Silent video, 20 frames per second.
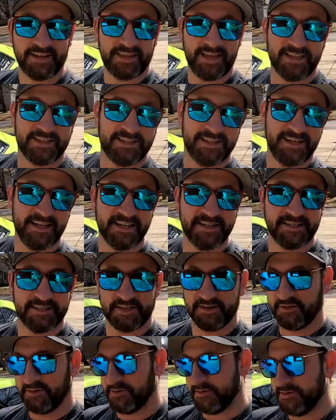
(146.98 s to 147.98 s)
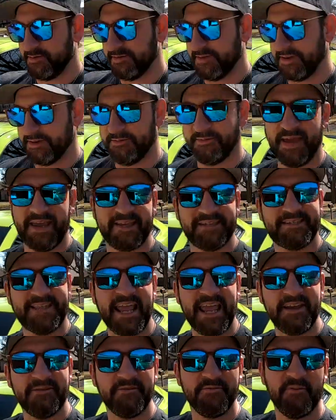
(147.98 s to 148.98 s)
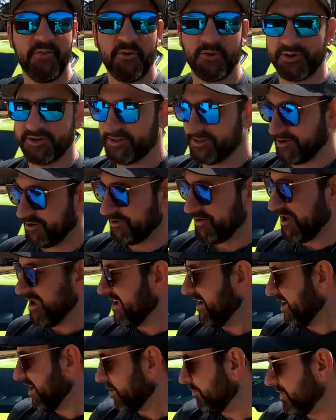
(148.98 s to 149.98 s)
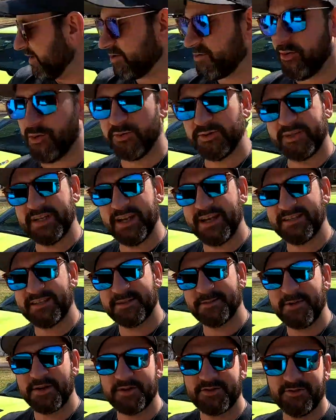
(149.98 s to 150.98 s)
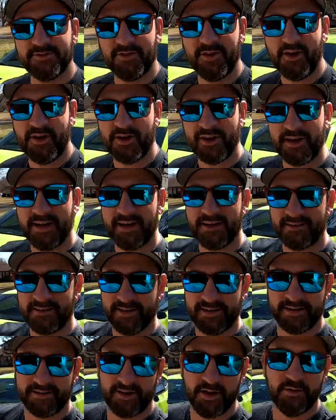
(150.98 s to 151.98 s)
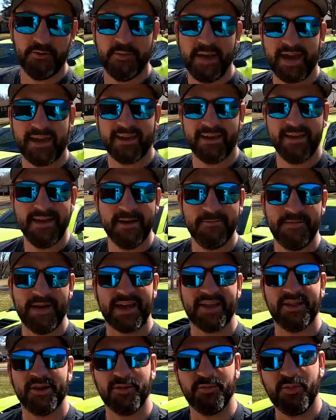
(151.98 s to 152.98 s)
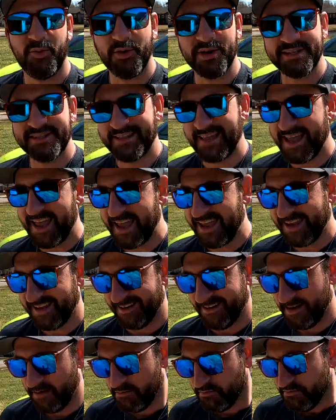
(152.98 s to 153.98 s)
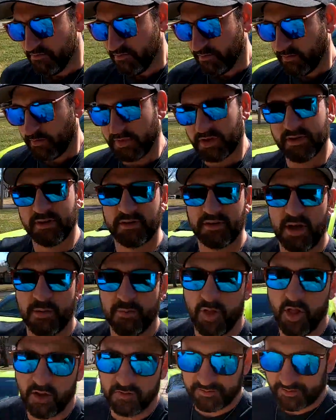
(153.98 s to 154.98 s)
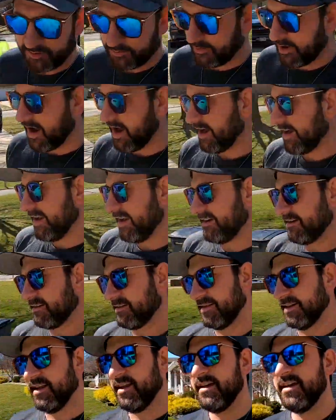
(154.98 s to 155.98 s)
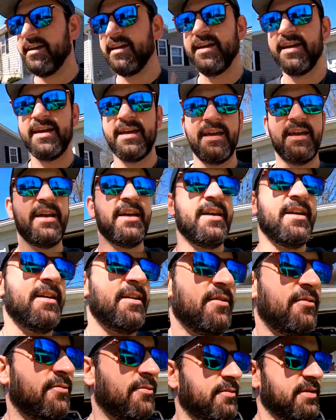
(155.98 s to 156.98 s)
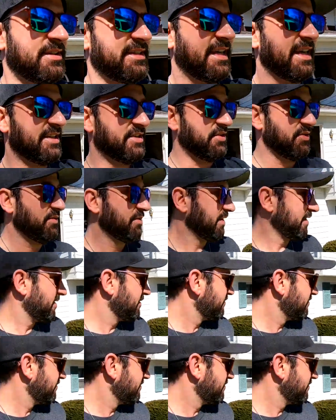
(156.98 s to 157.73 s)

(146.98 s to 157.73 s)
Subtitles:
he thinks it is, it'll make his day even more. So it'll be cool. Today's a special vlog. I'm gonna go make a little boy's day and come along for the ride here. And let's get to it.